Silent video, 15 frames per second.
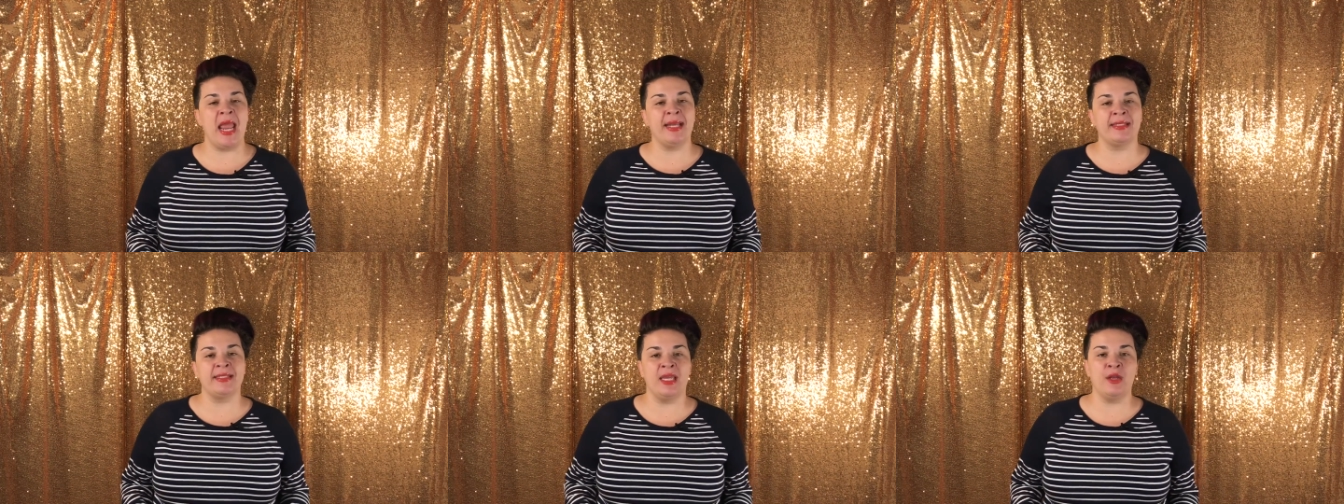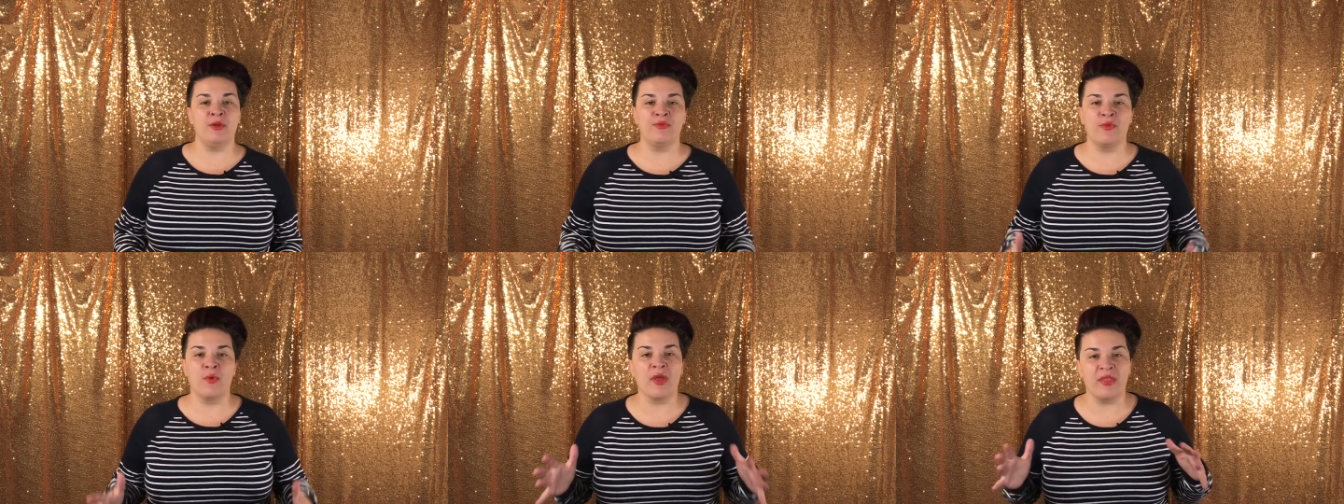
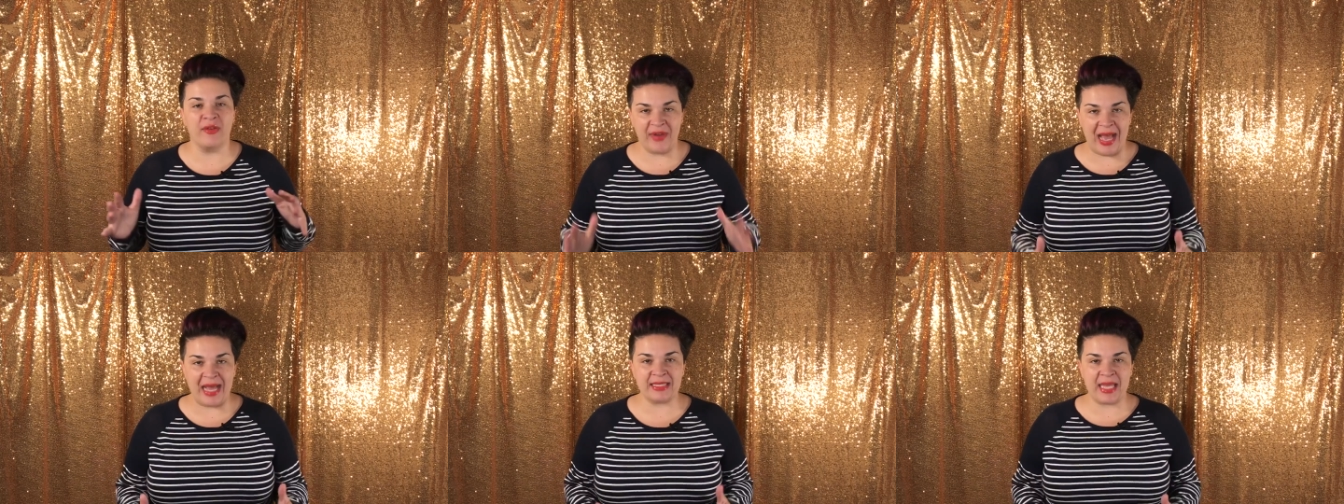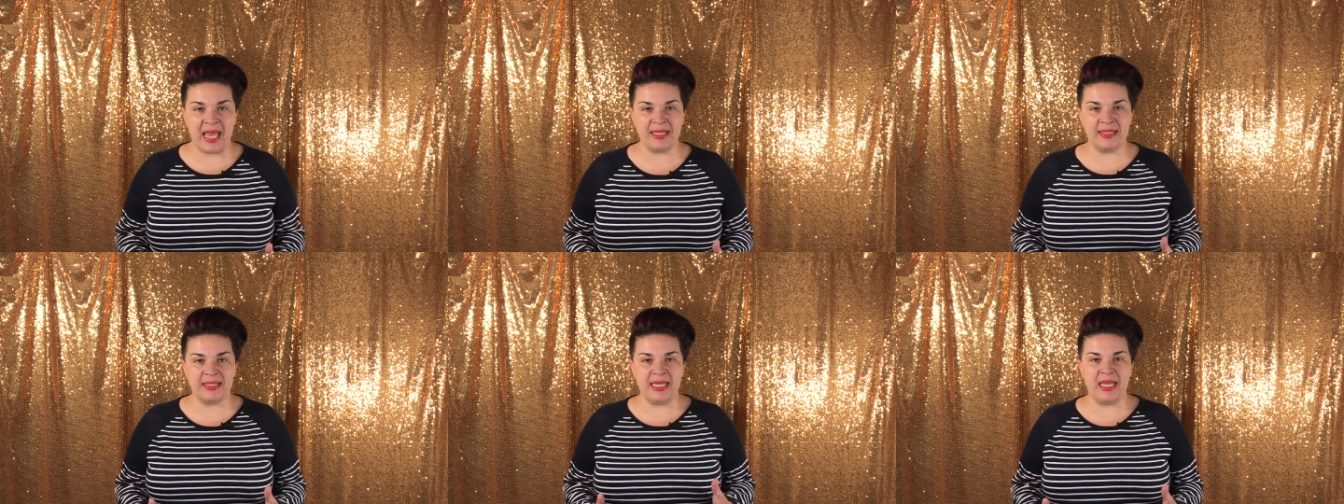eighteen for the
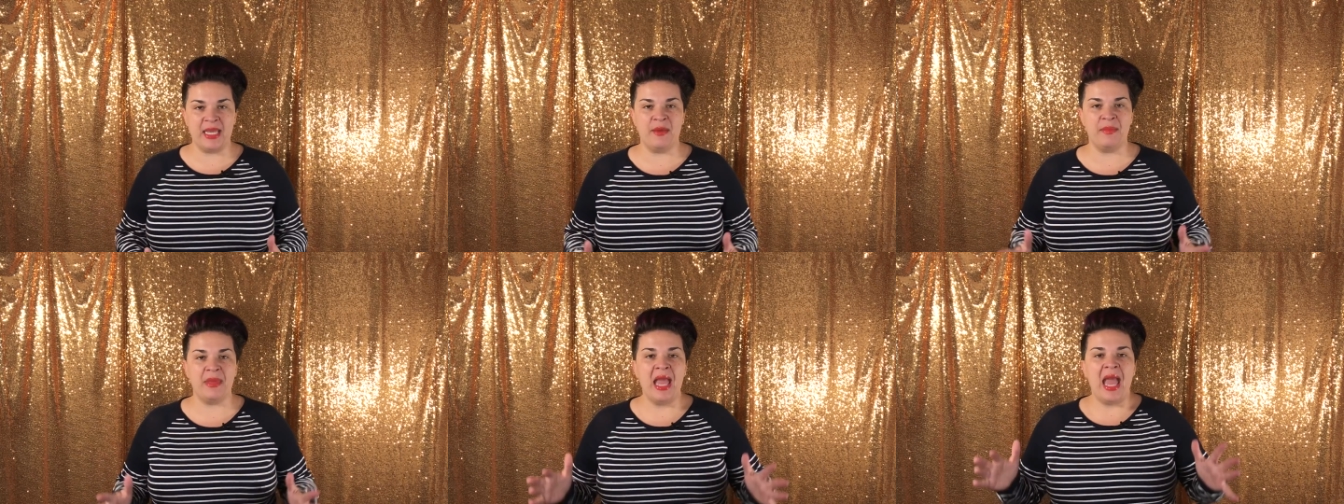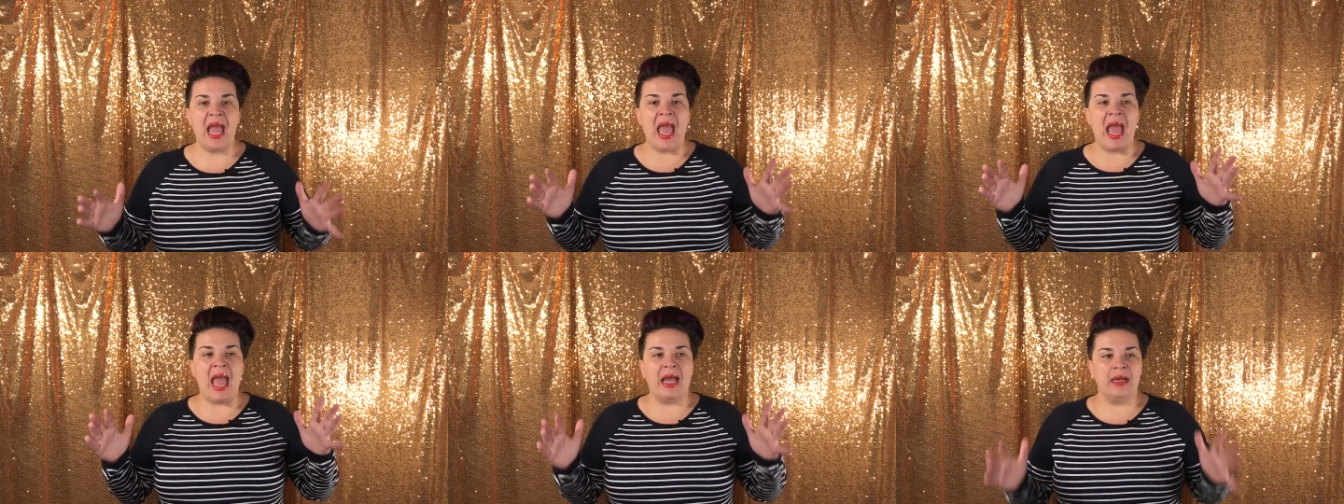Vasquez team?
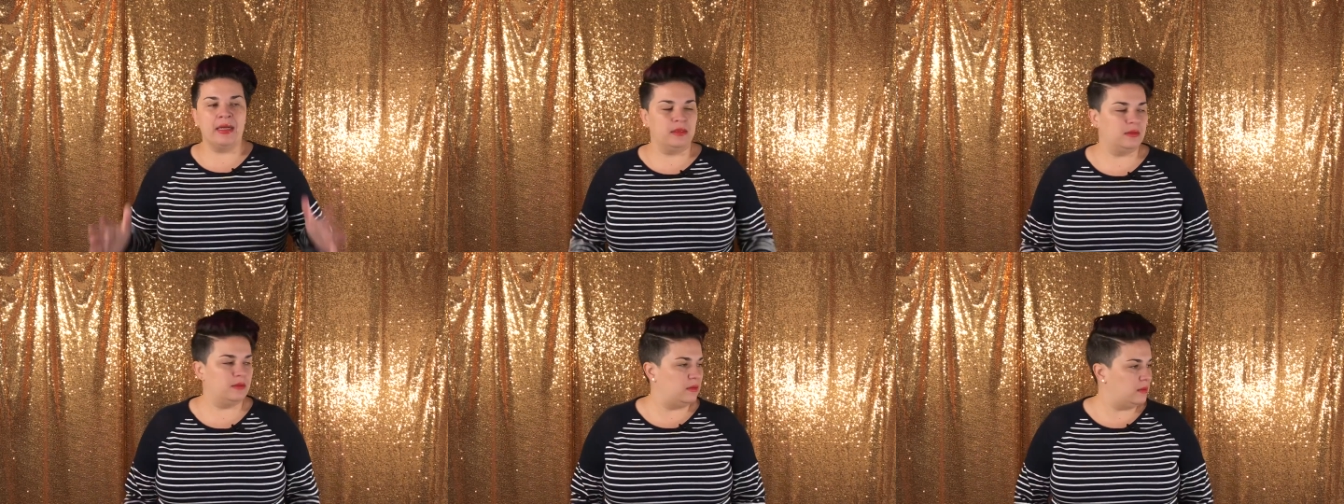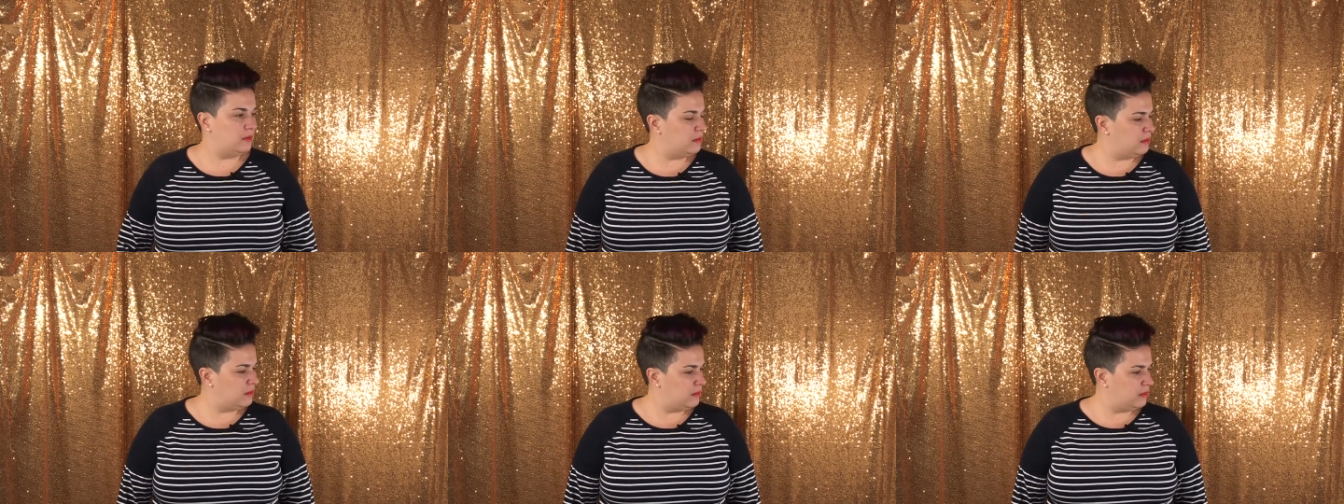
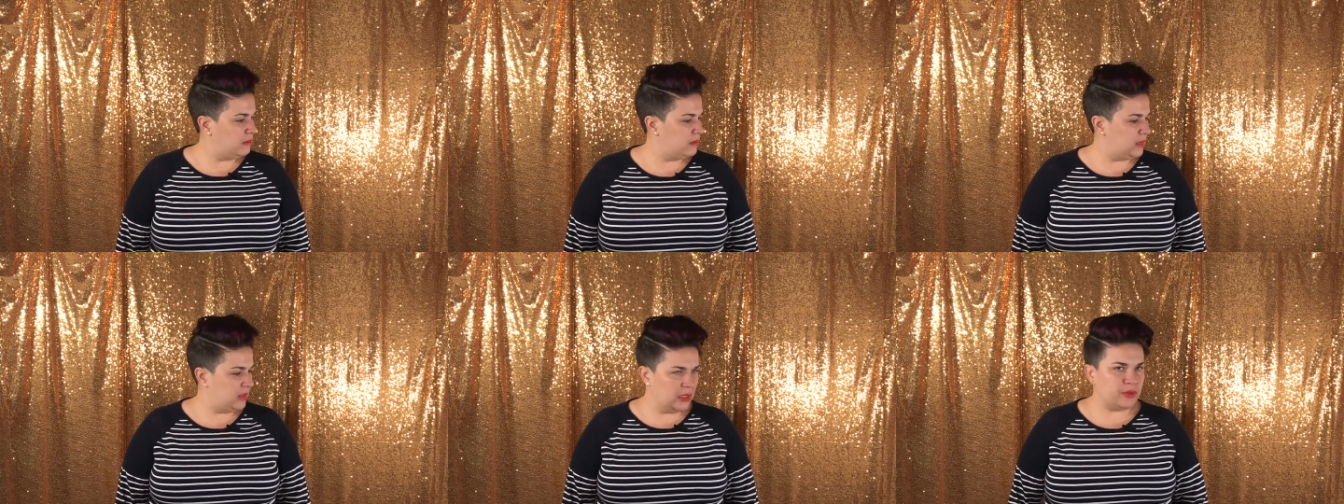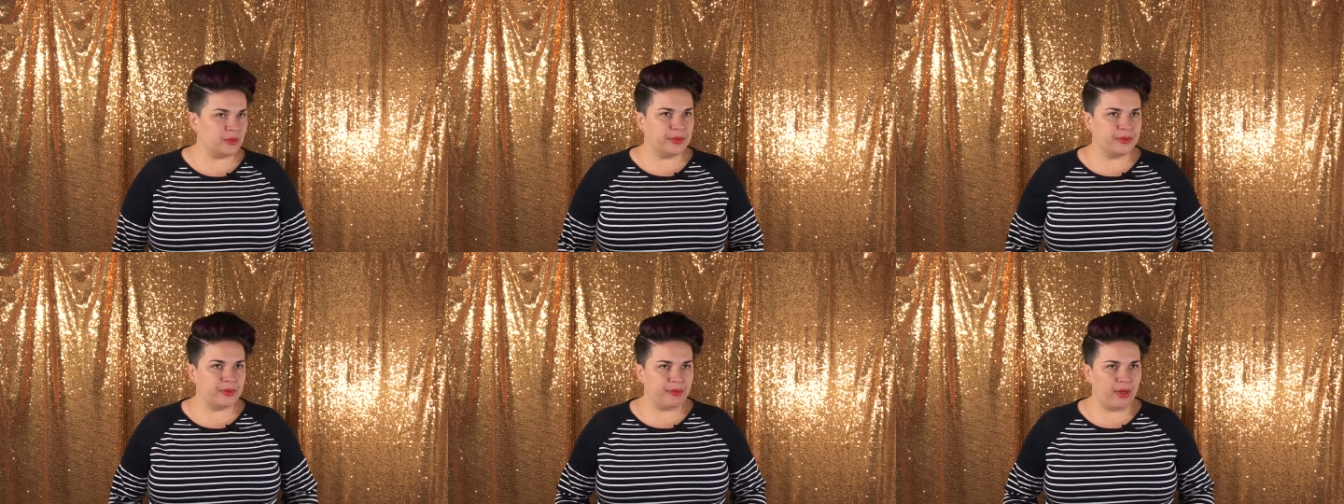Um, that's
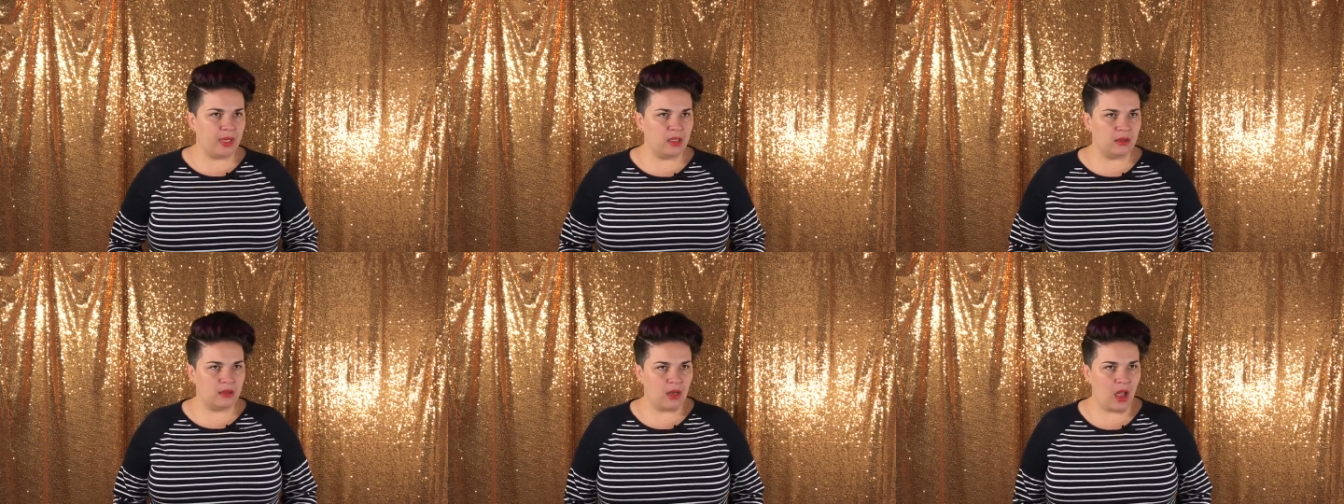what we're doing, right?